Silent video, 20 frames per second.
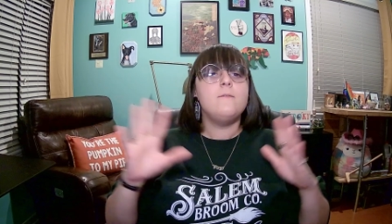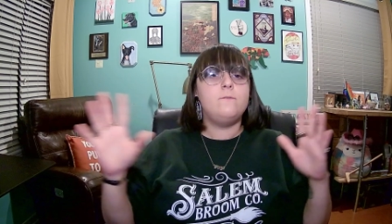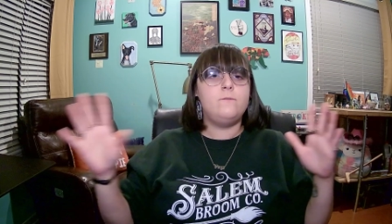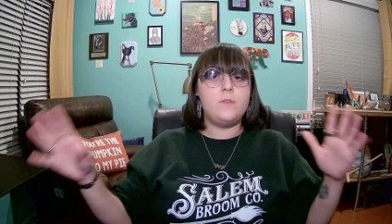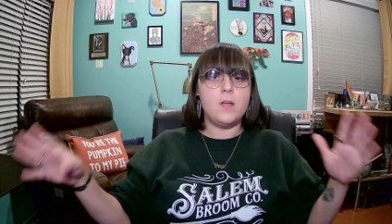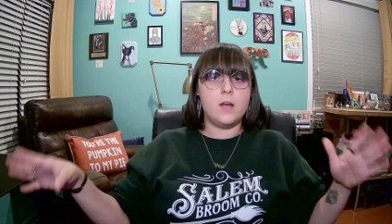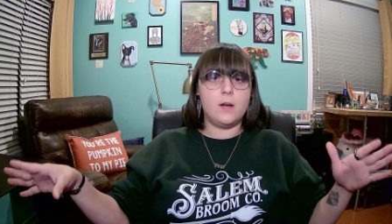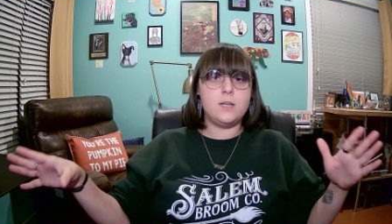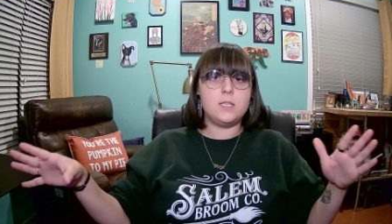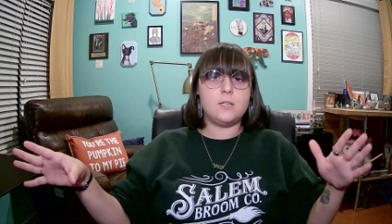
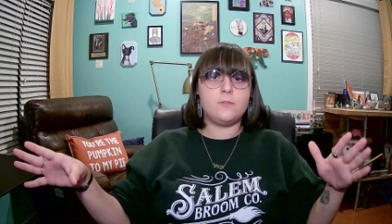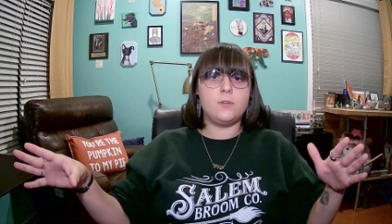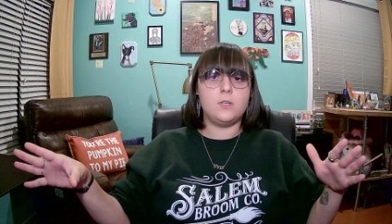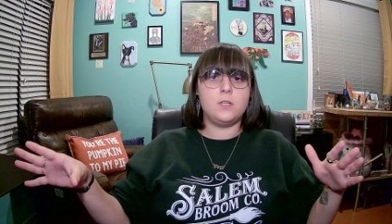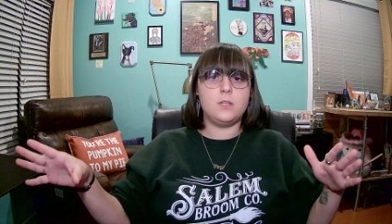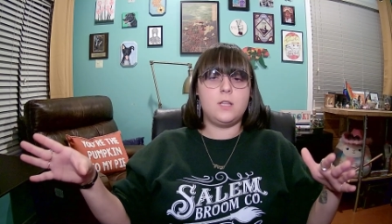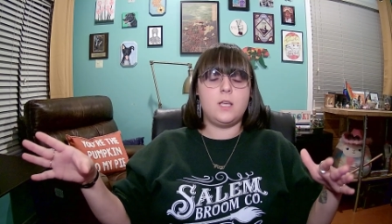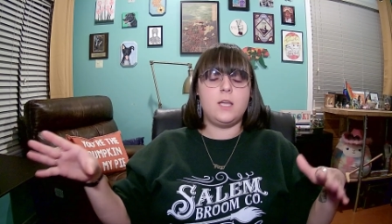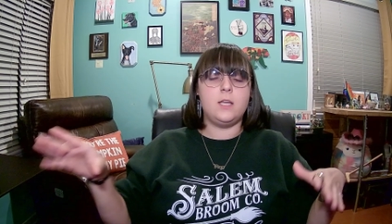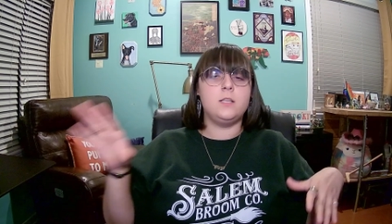Very
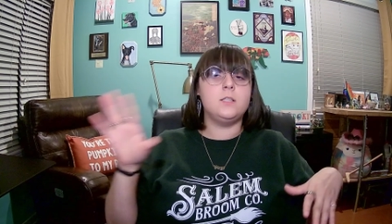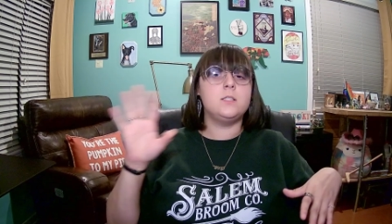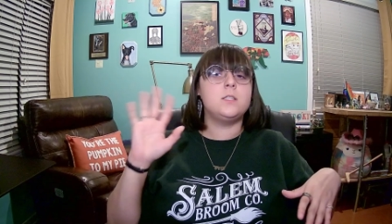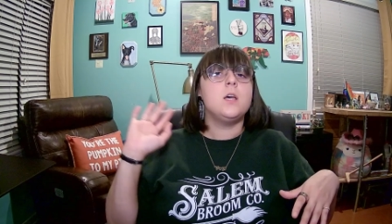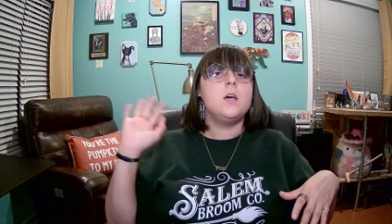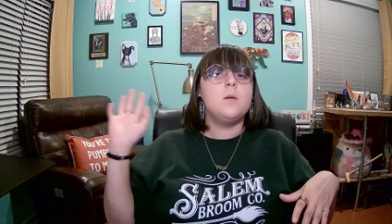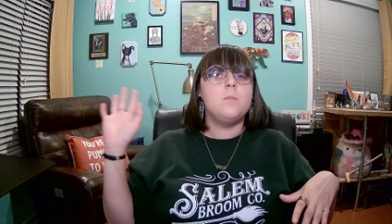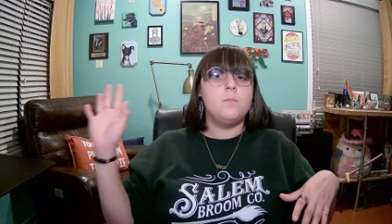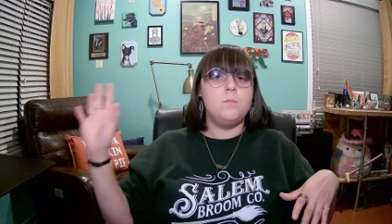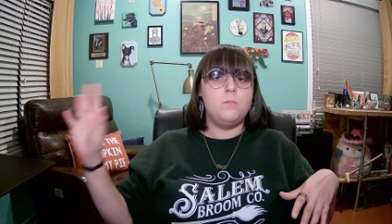different things.
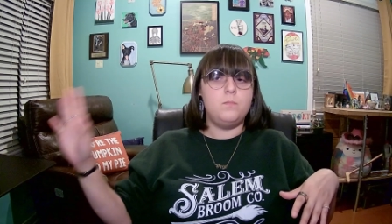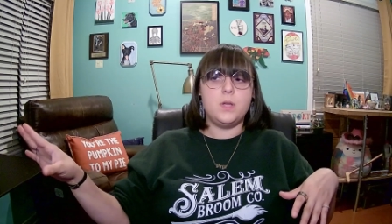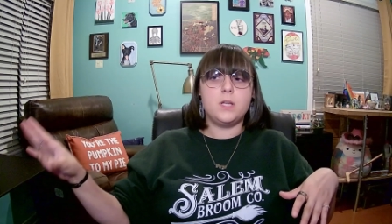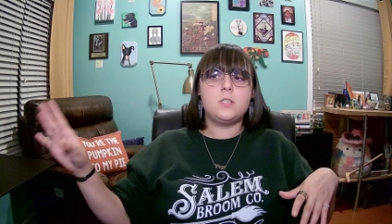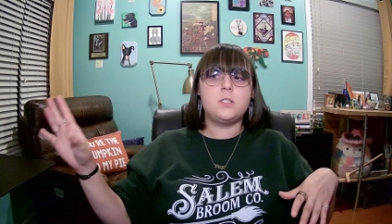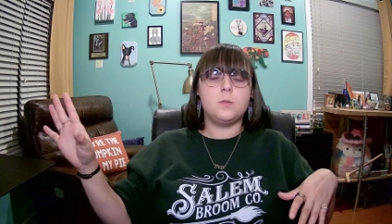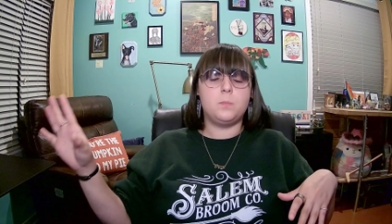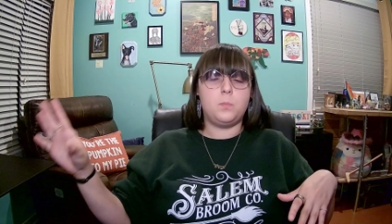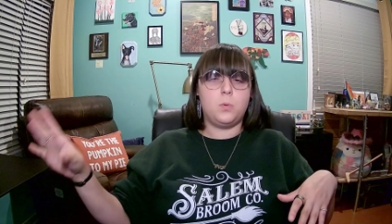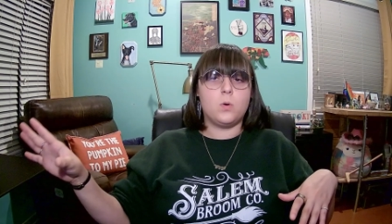Big
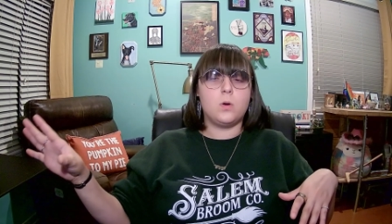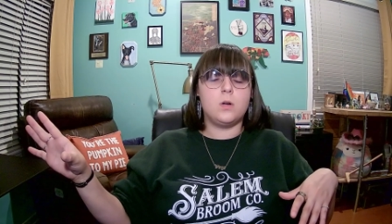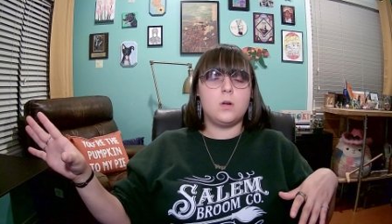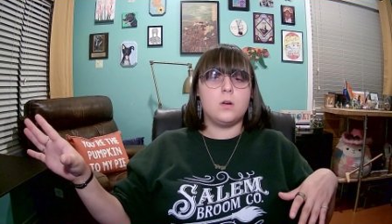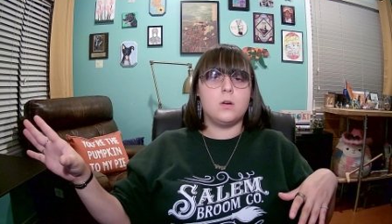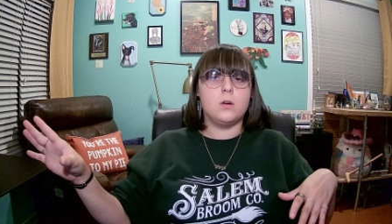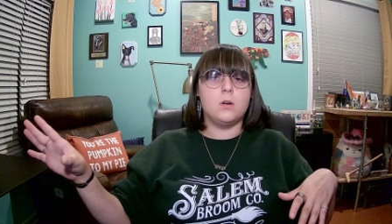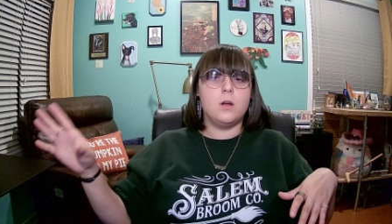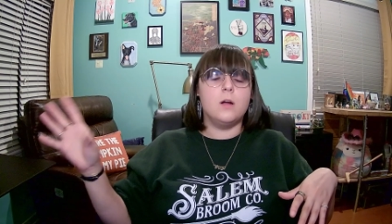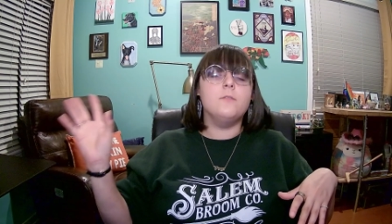
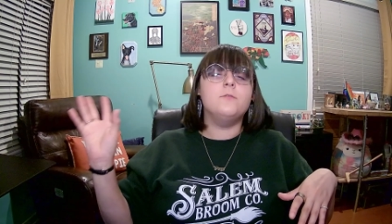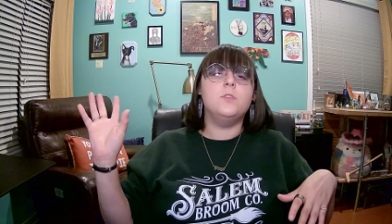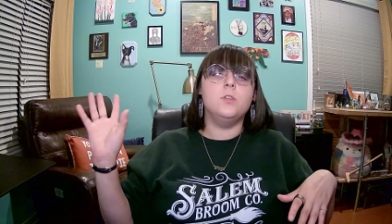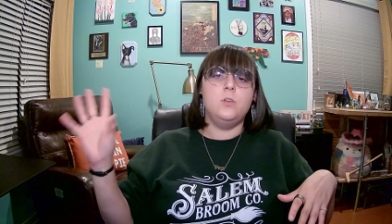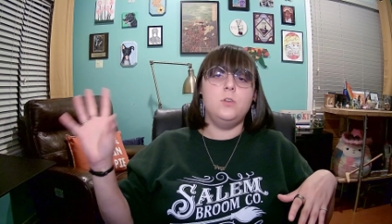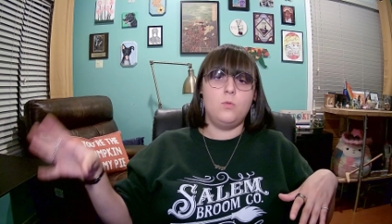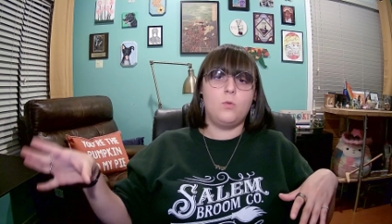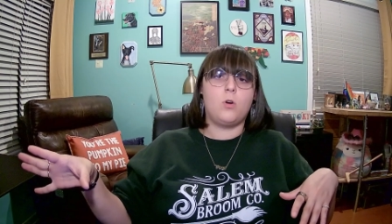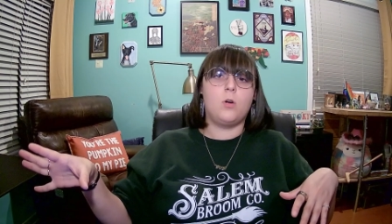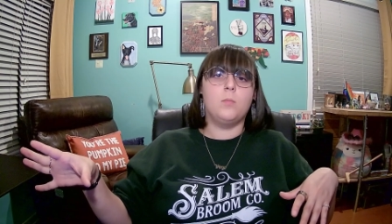supporter of the
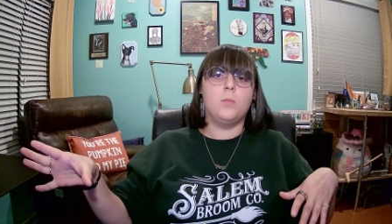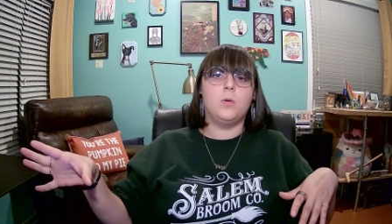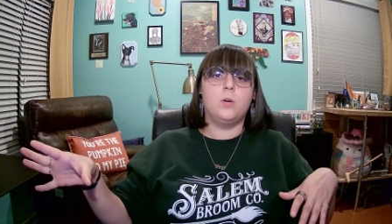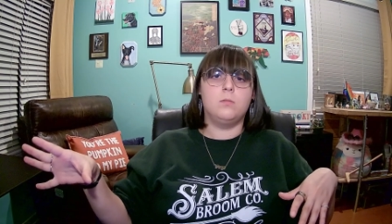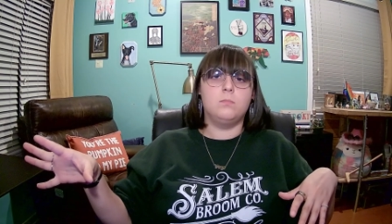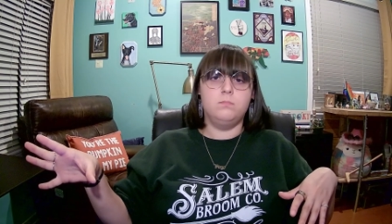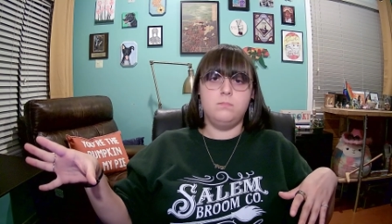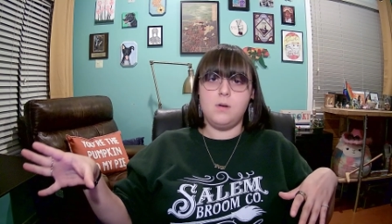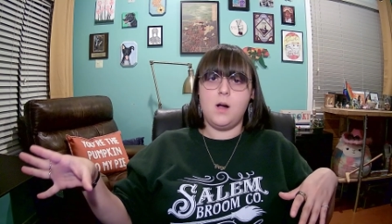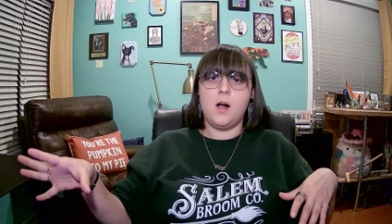
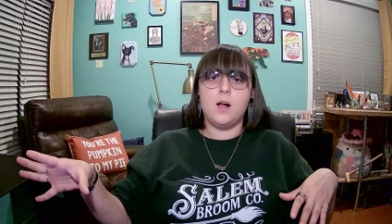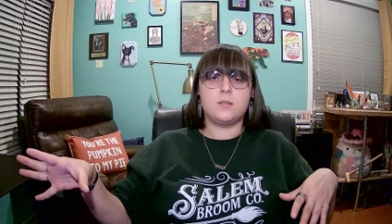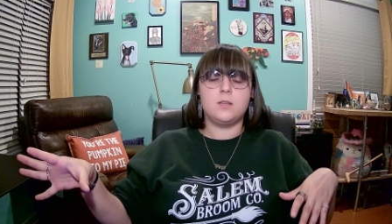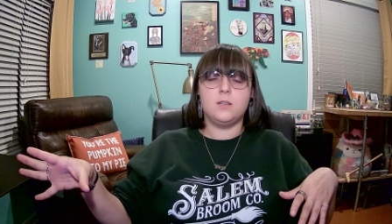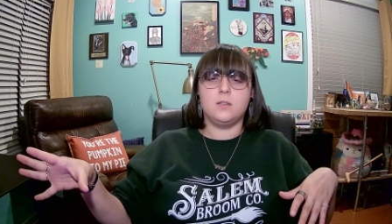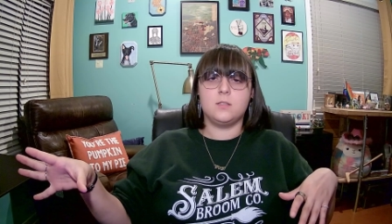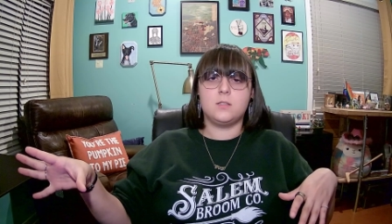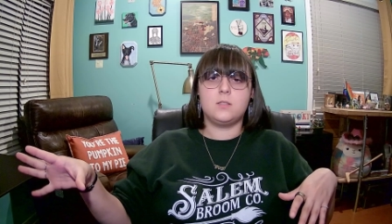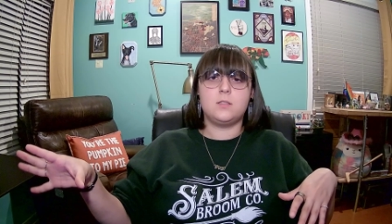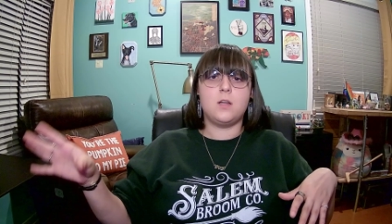normal
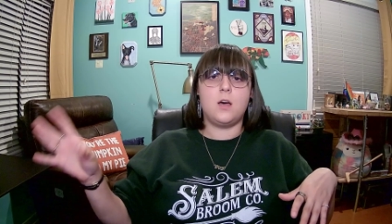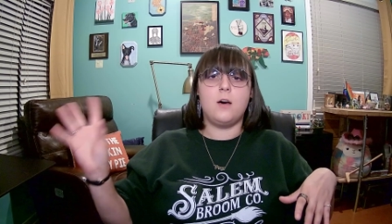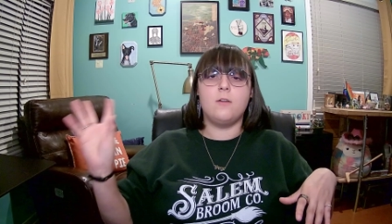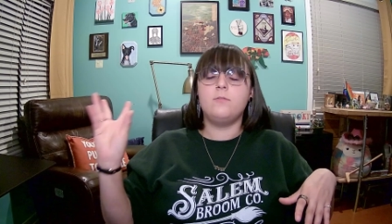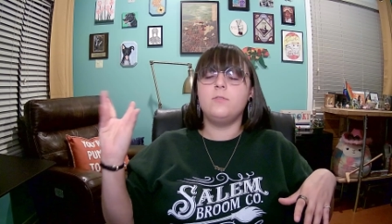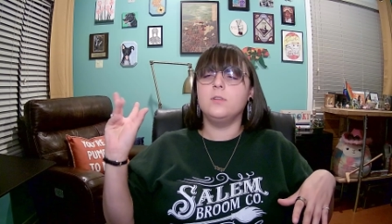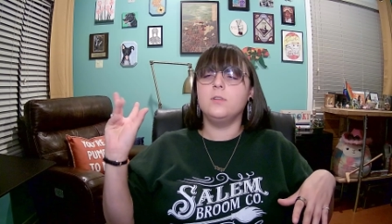mocktail stuff.